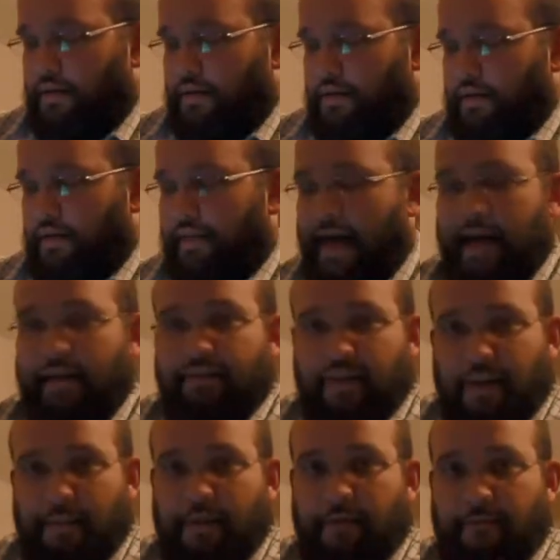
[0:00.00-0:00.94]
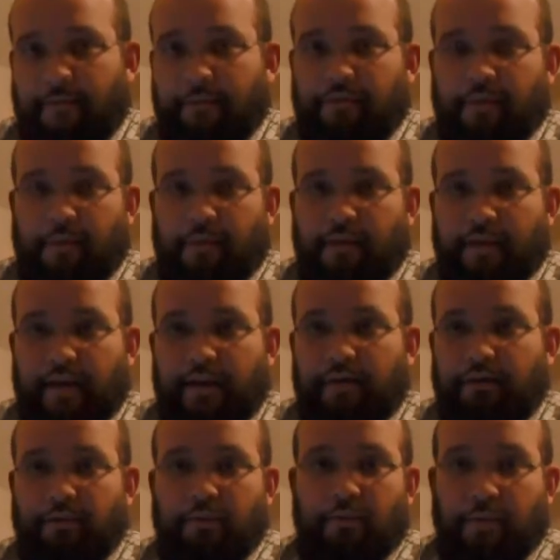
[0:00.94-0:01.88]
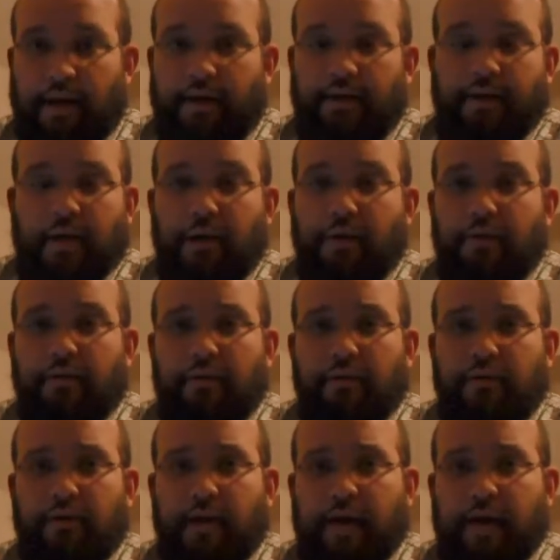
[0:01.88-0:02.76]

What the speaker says: That's coming from someone that is well known